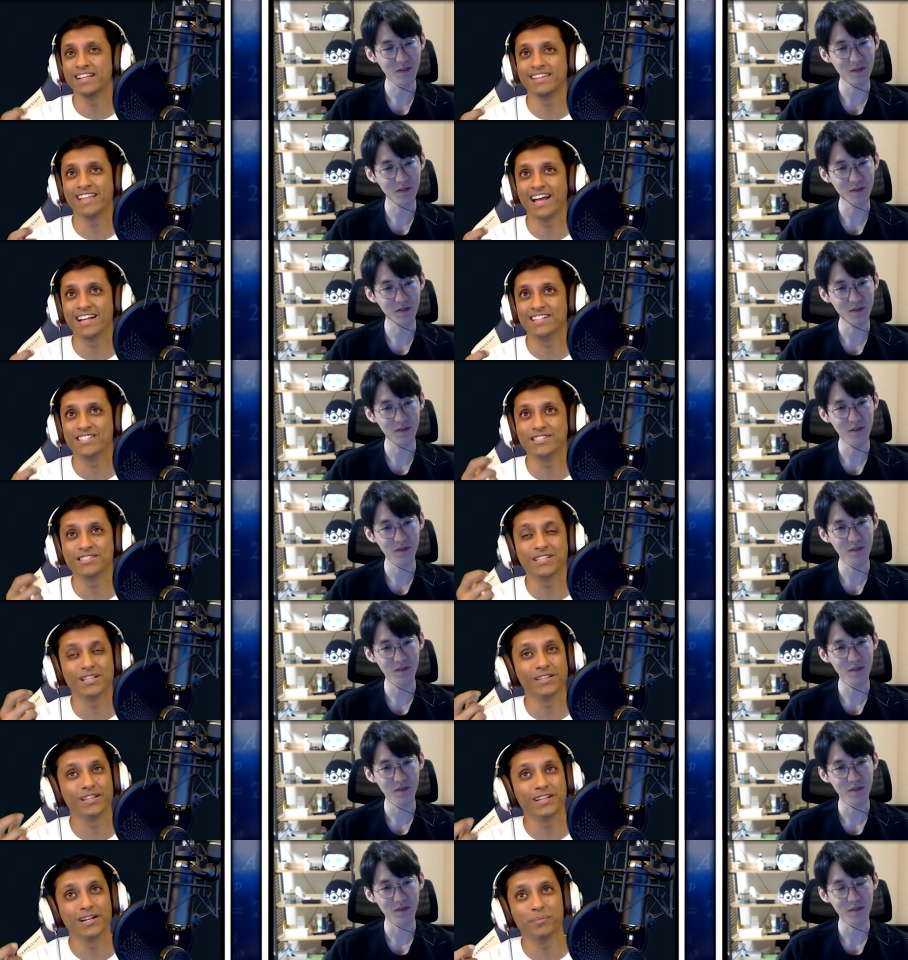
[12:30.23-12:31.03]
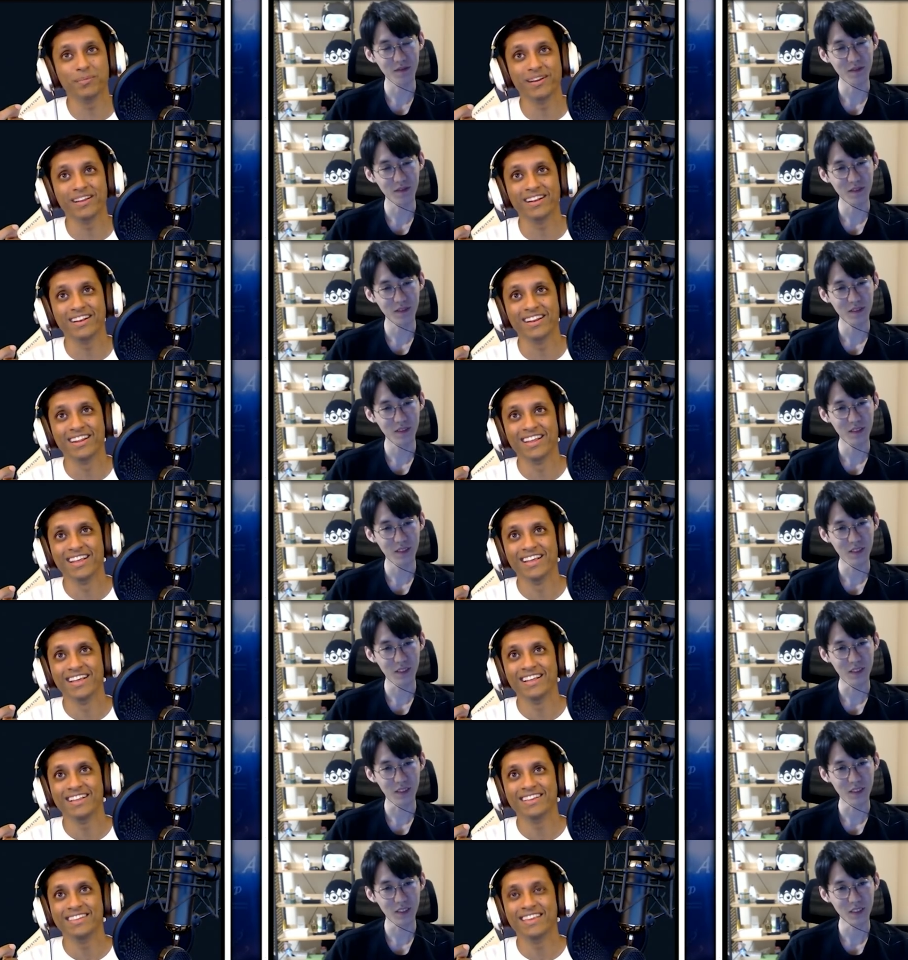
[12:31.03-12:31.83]
Speaker 1: that just a little bit,
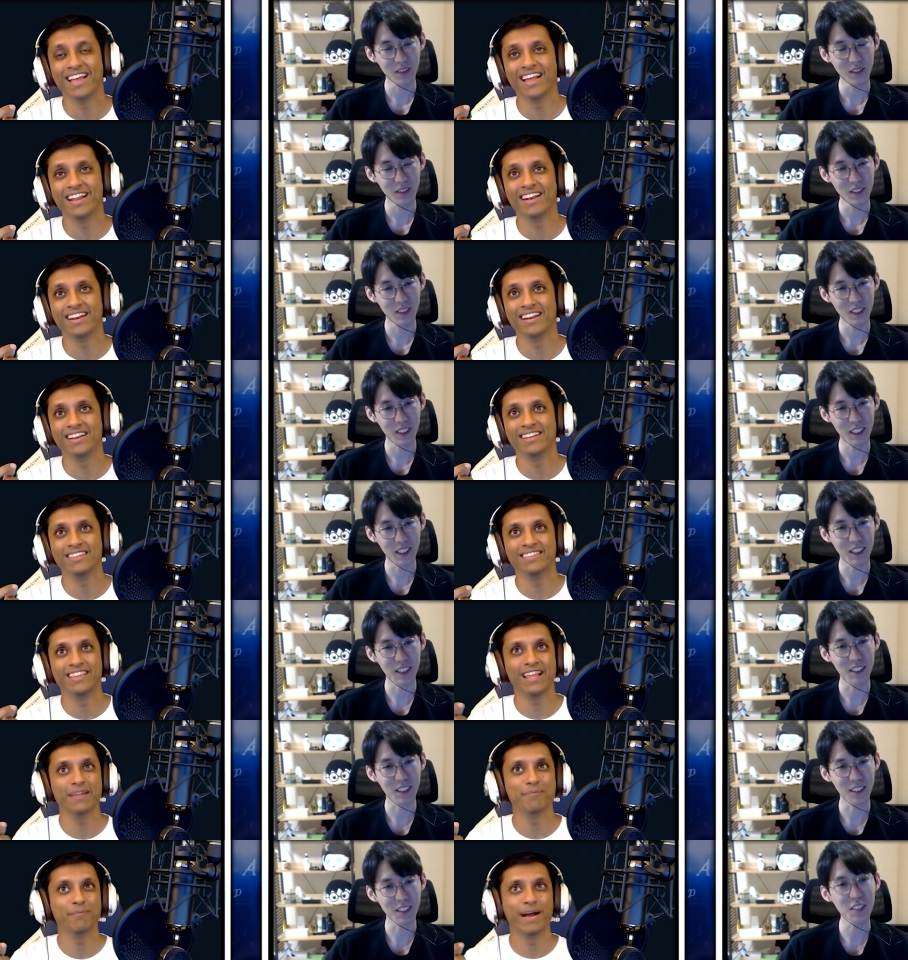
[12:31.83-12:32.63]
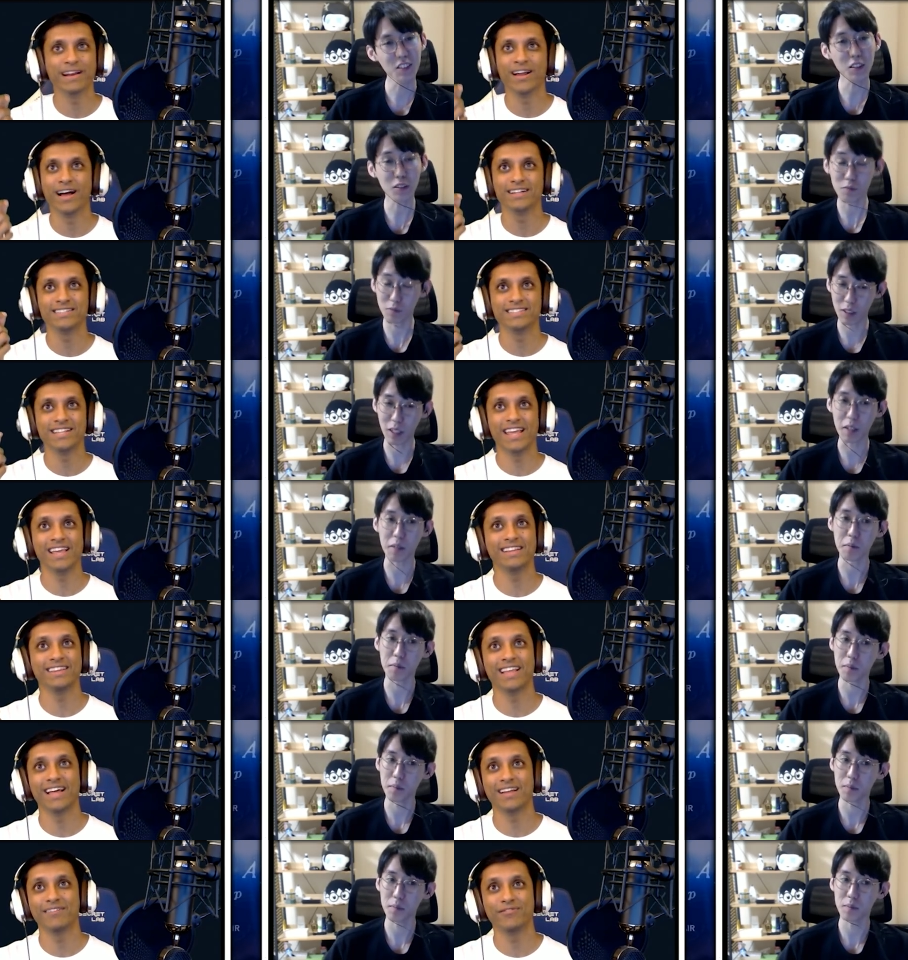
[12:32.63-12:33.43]
then they might not yeah.
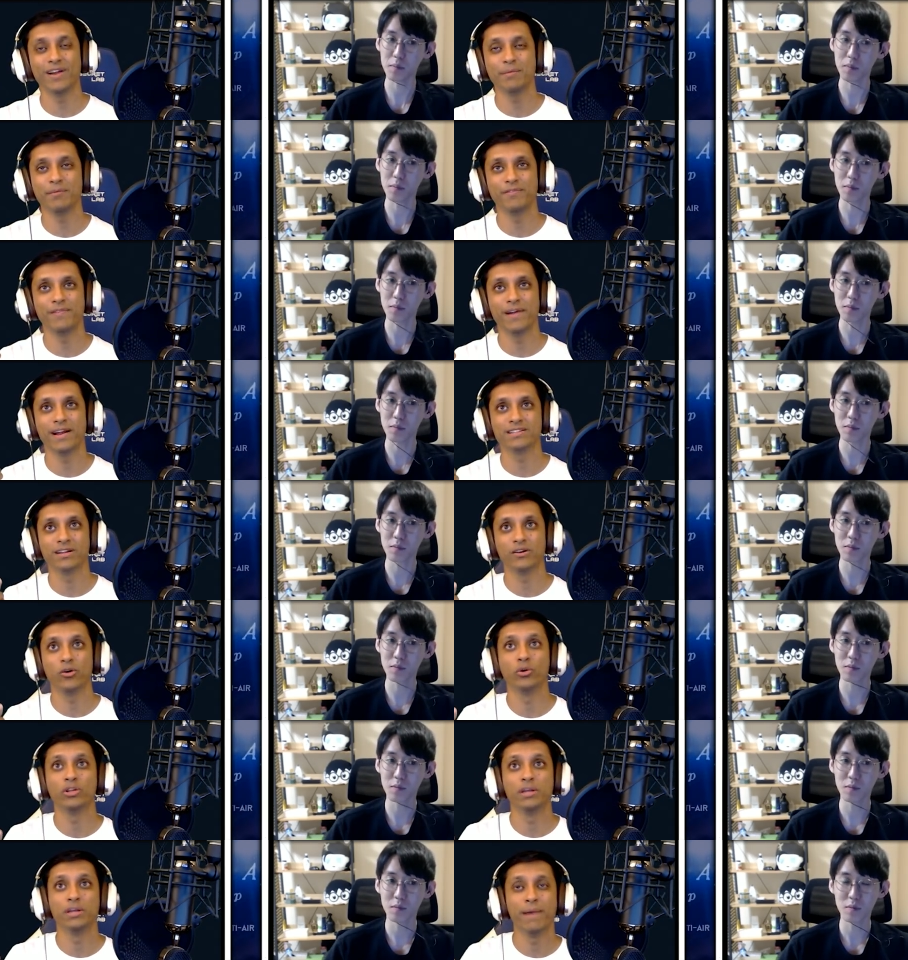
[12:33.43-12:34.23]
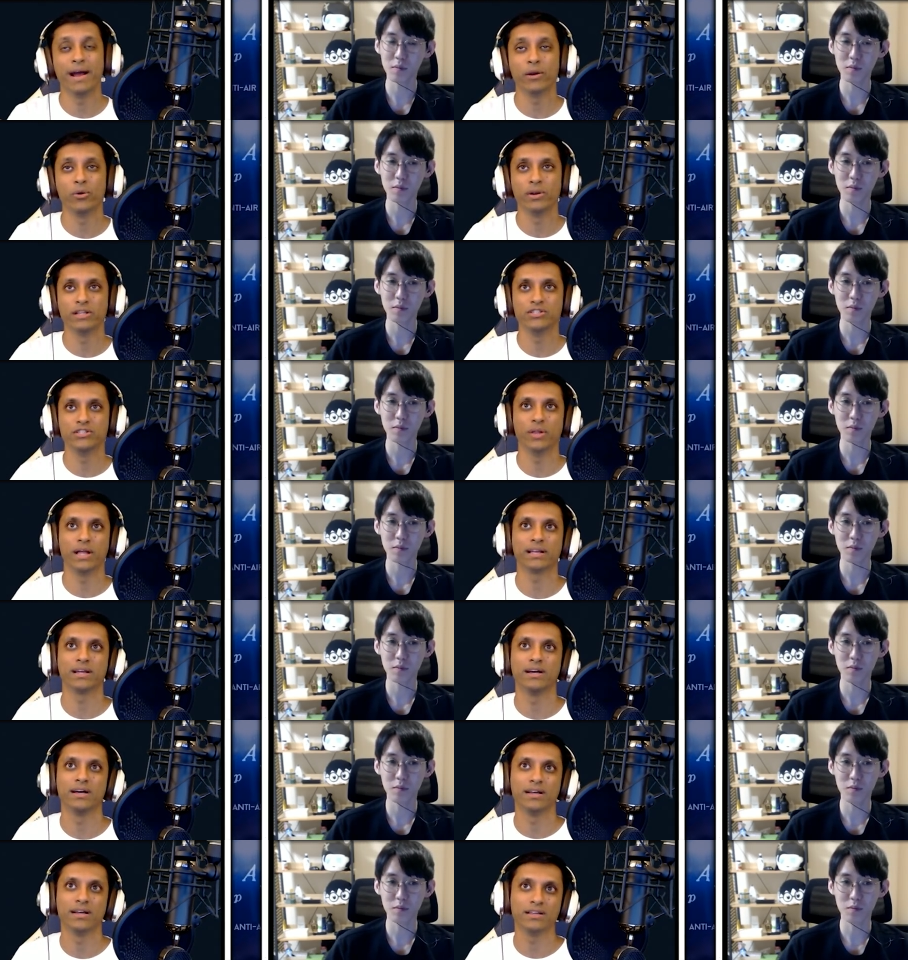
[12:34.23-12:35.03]
take that frame advantage on, or they might only do
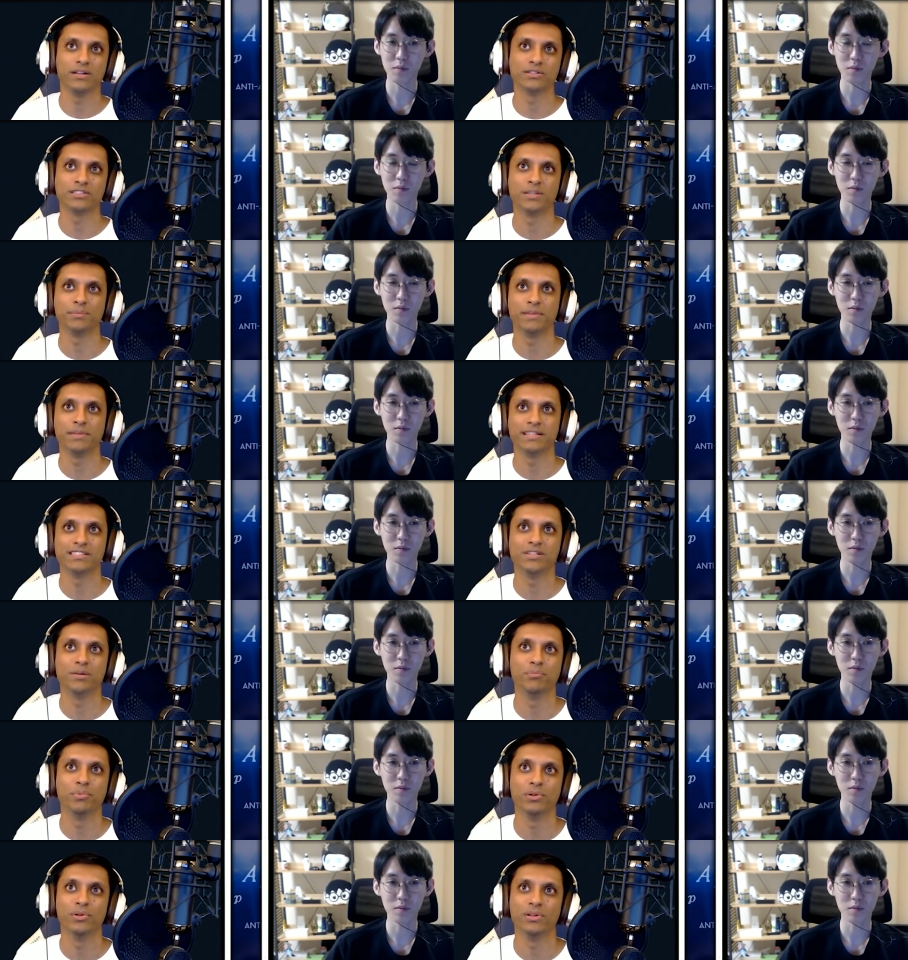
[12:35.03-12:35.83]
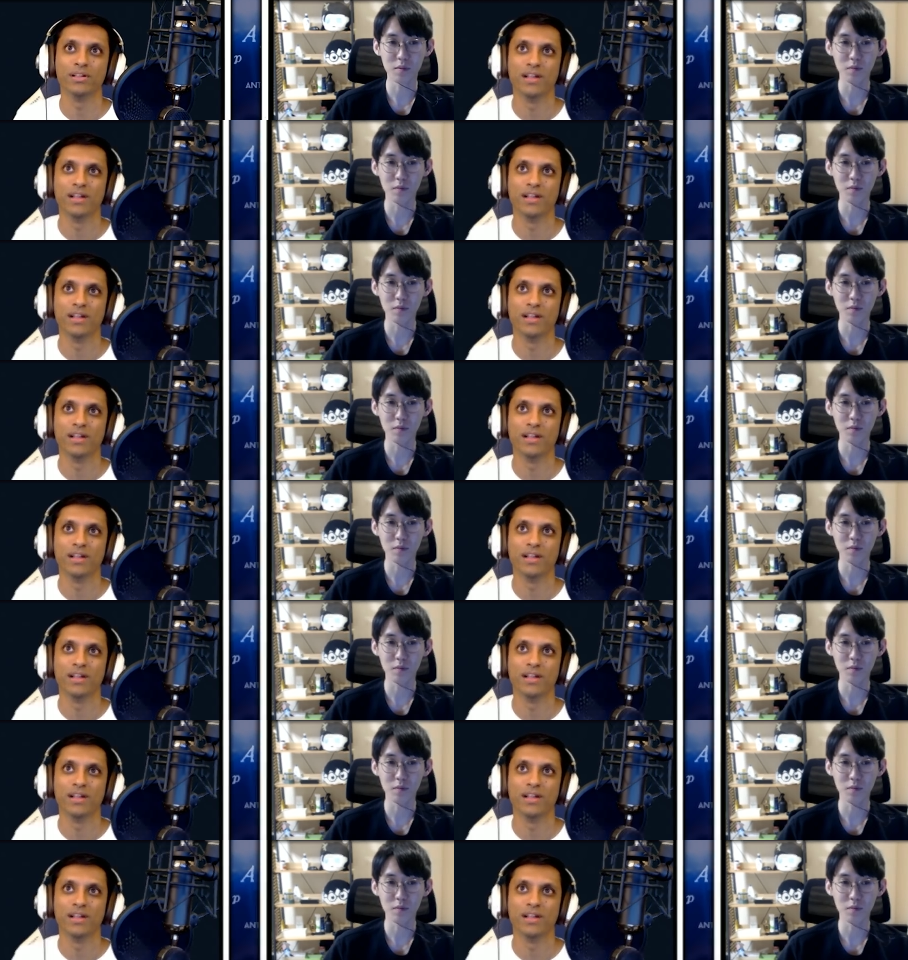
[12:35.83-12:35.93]
like a you know something simple